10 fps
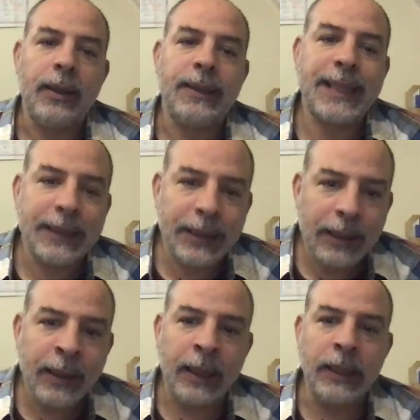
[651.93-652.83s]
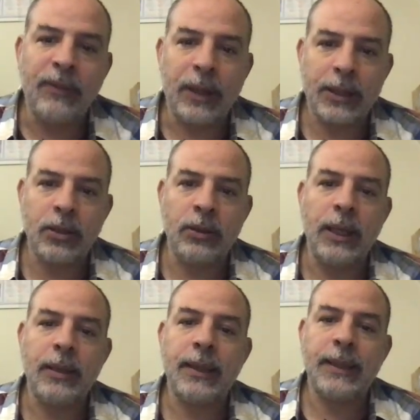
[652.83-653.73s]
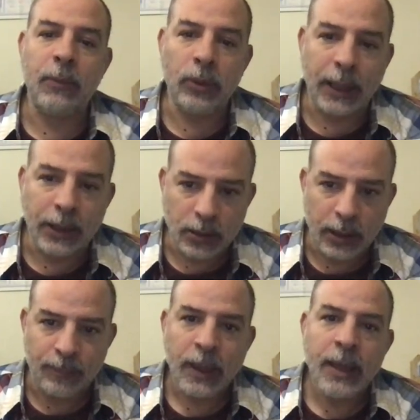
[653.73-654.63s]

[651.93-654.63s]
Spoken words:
scattering and diffraction data simultaneously.